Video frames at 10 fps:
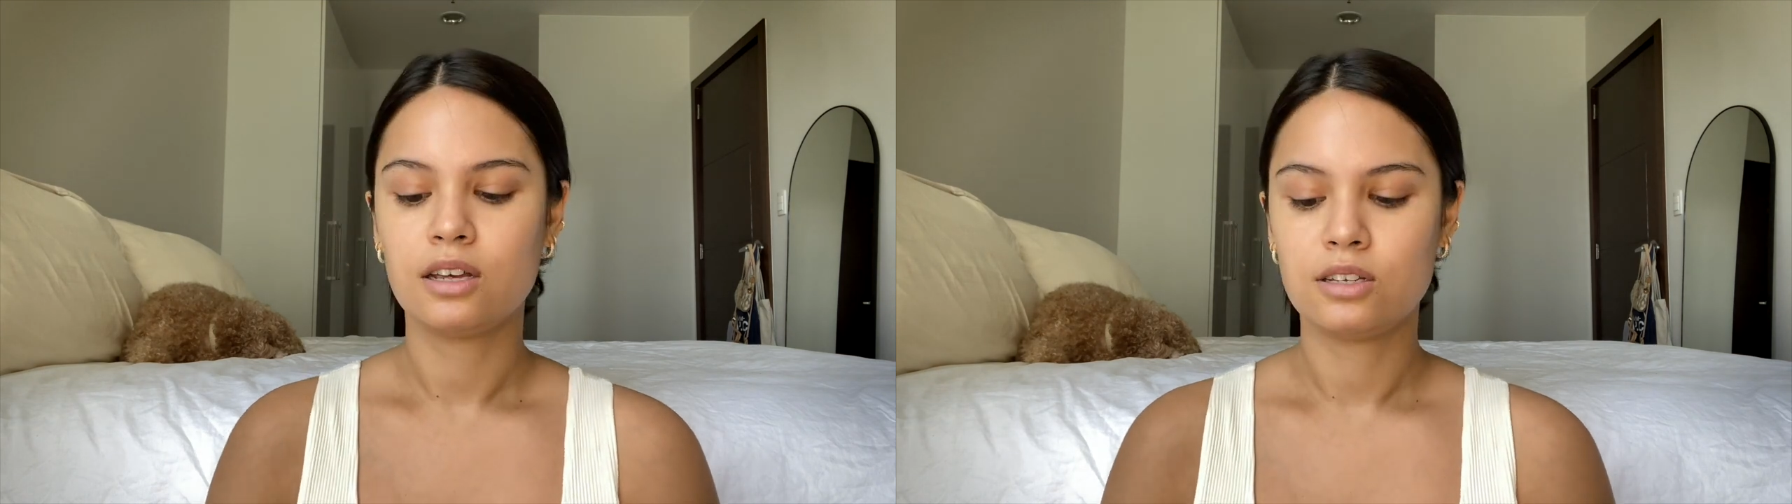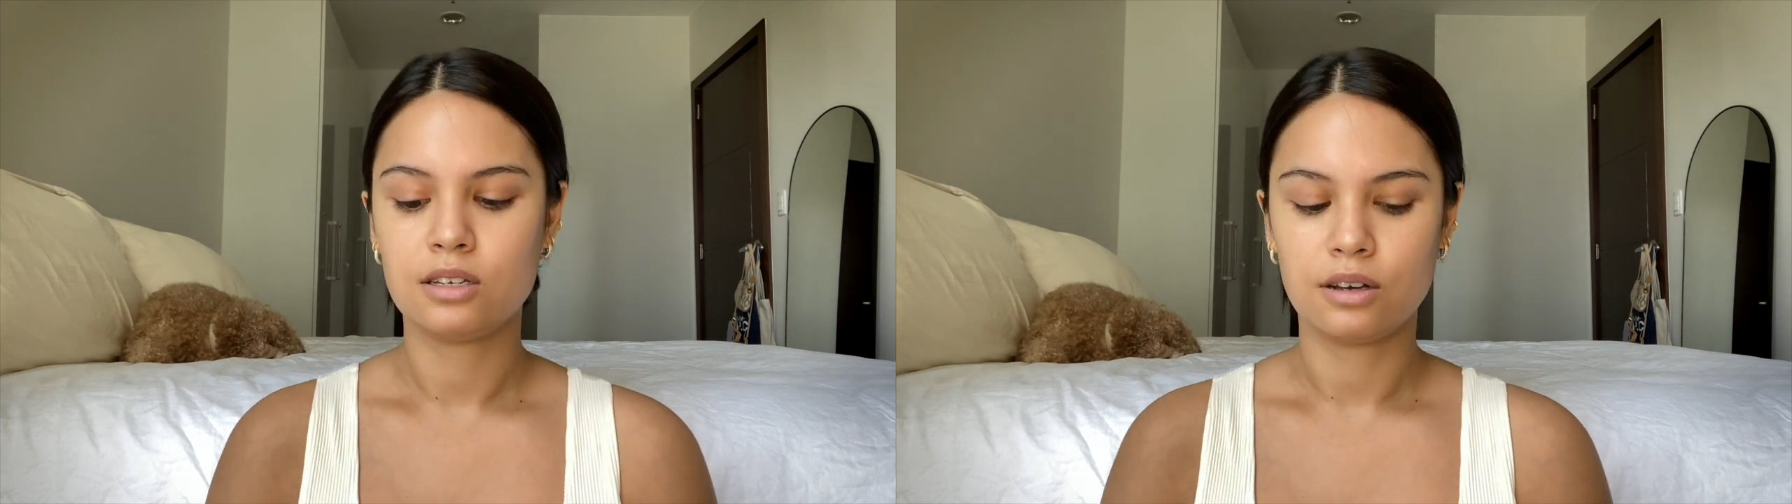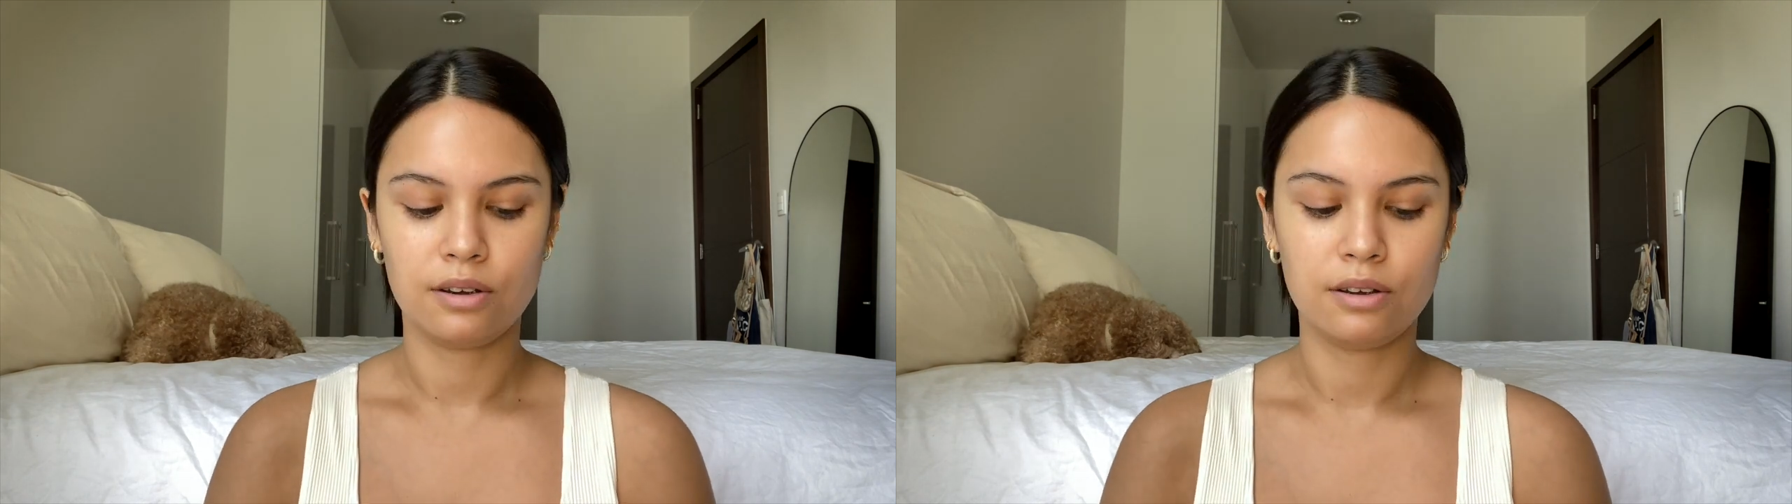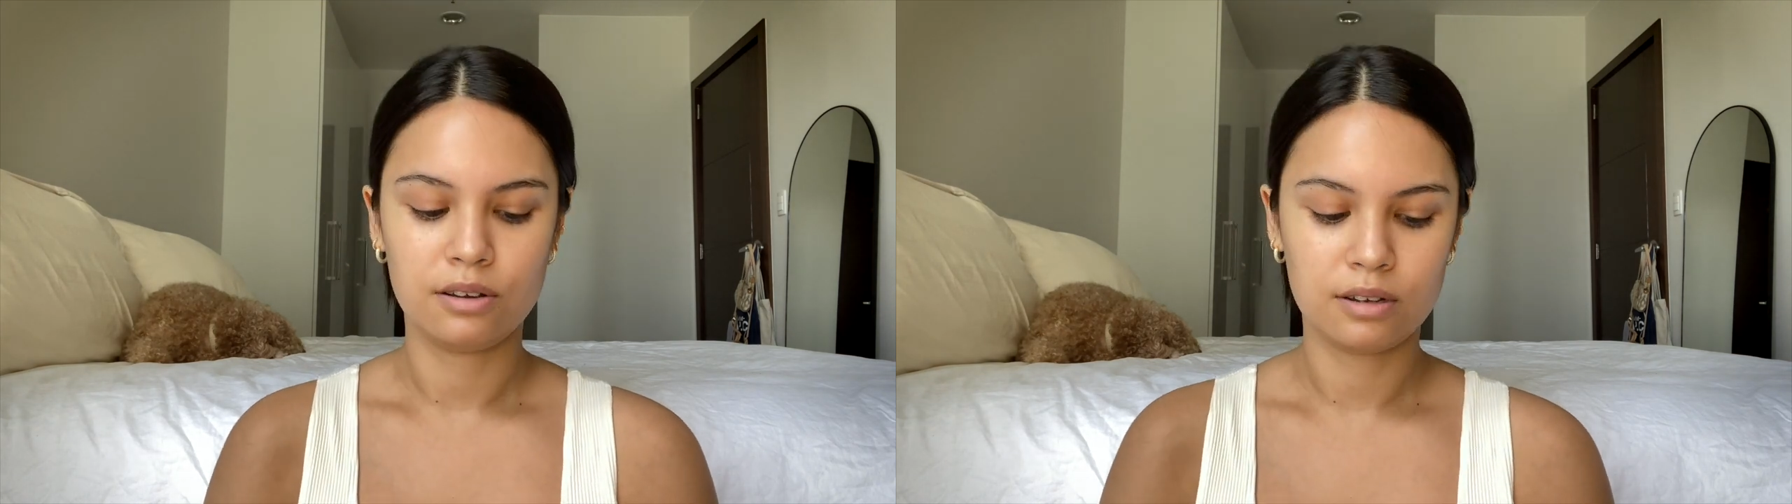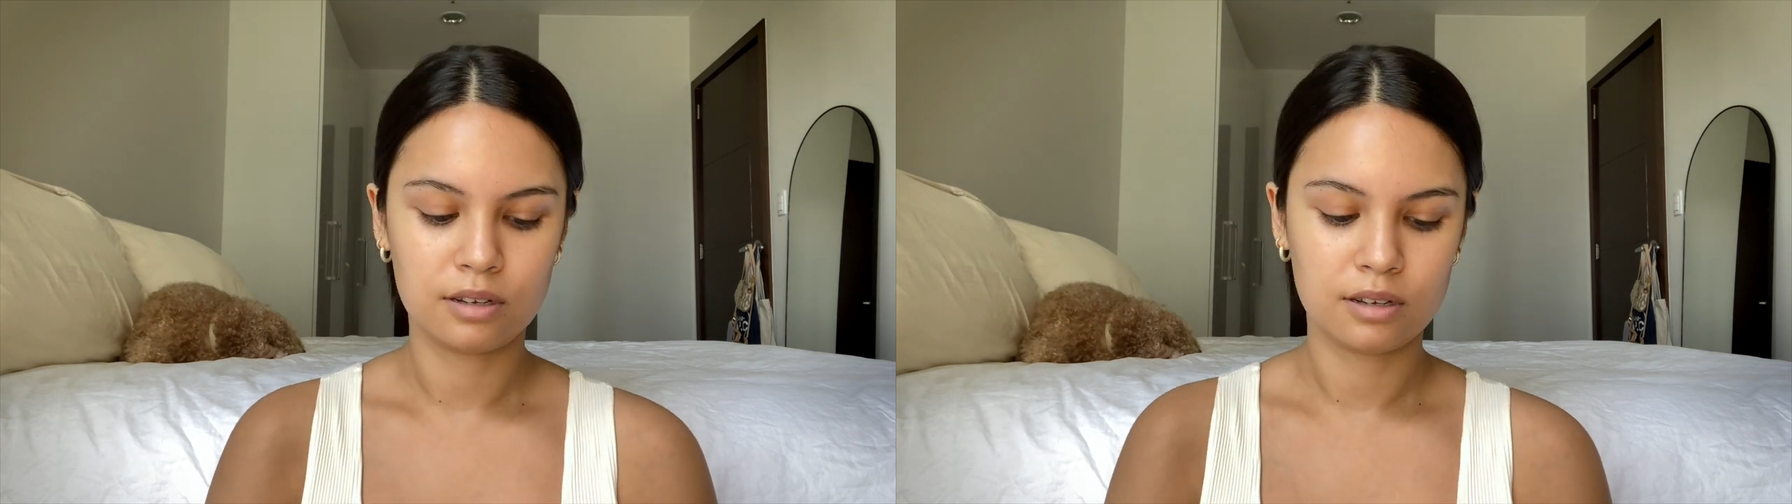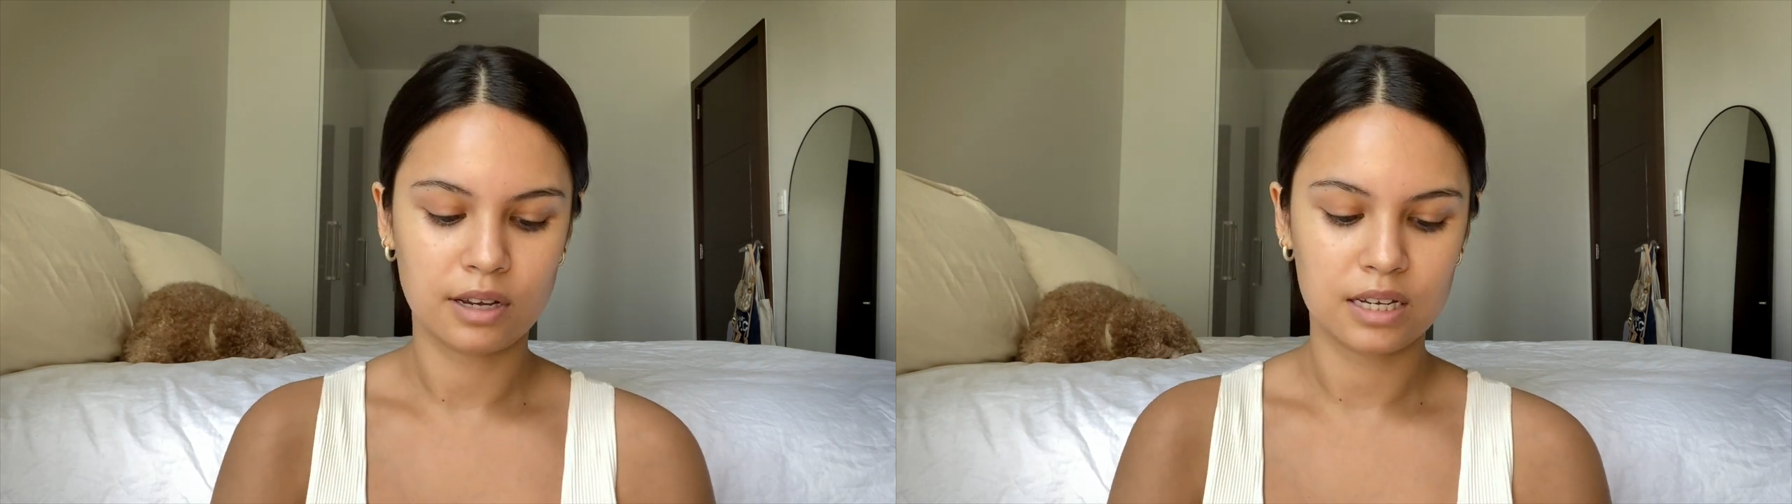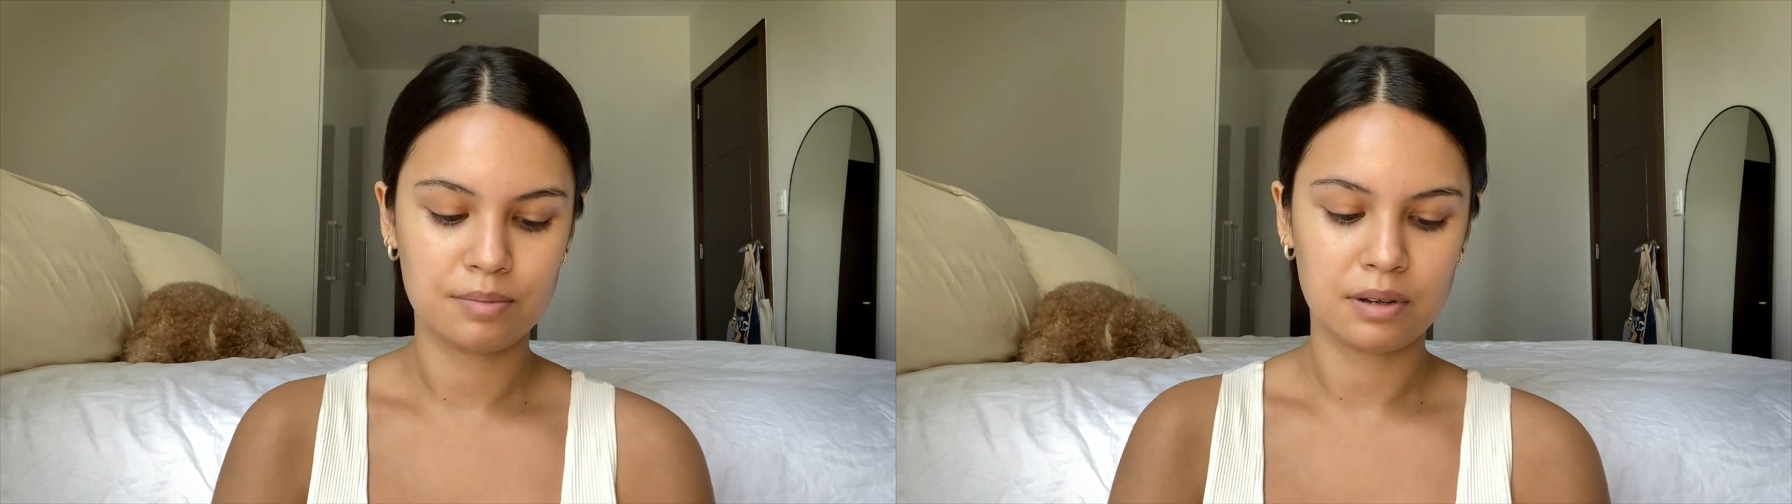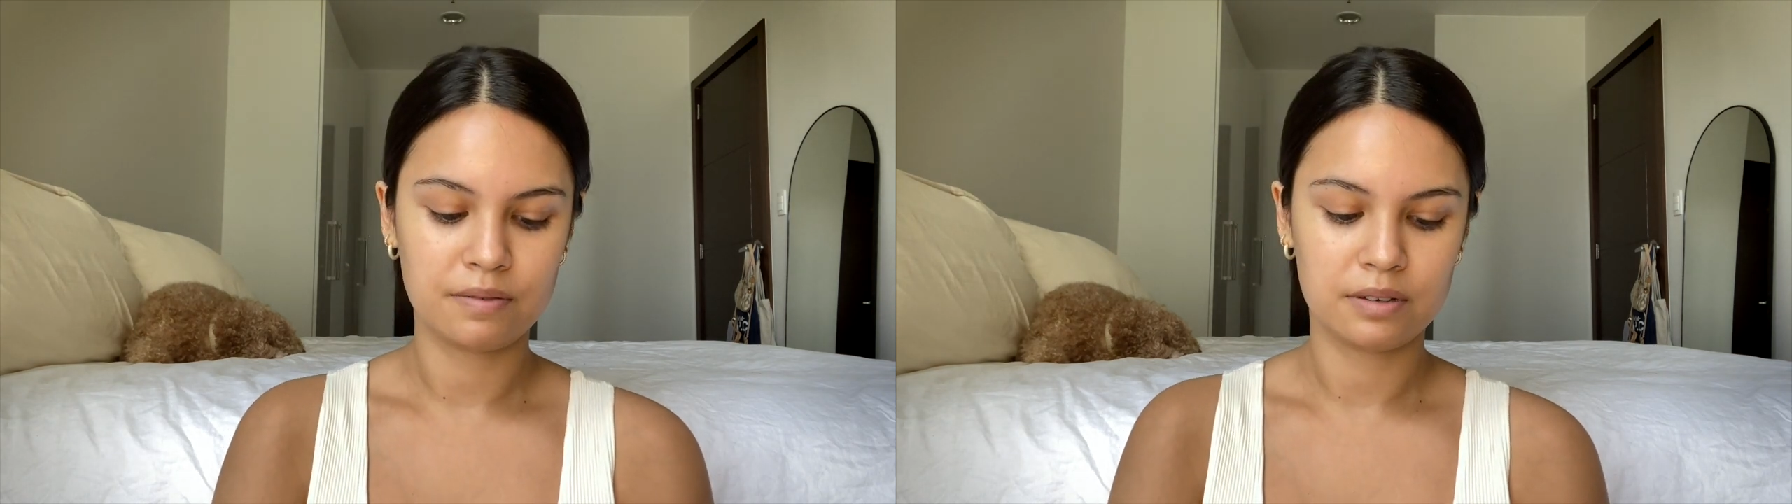So SPF